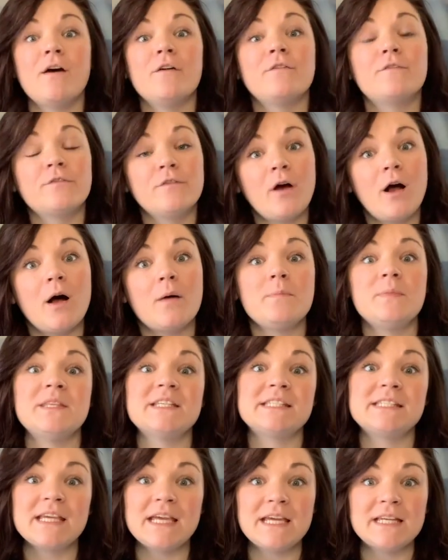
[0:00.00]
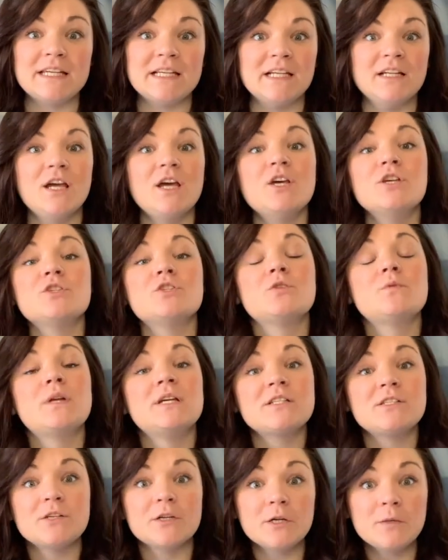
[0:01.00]
from the sanding. So when
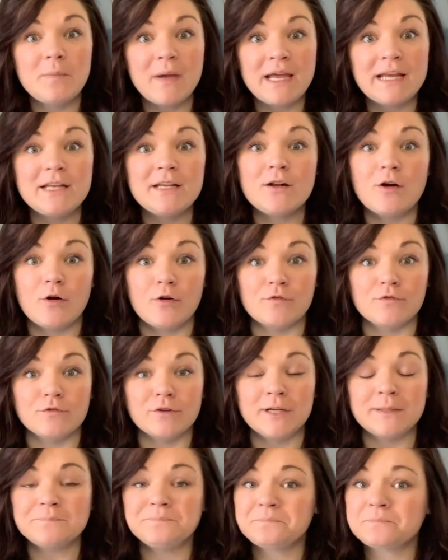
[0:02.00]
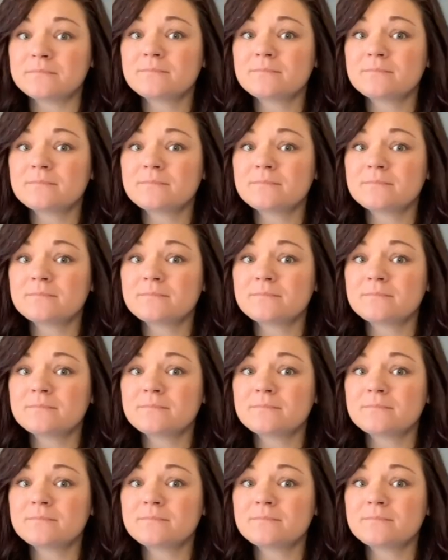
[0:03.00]
I started painting over it,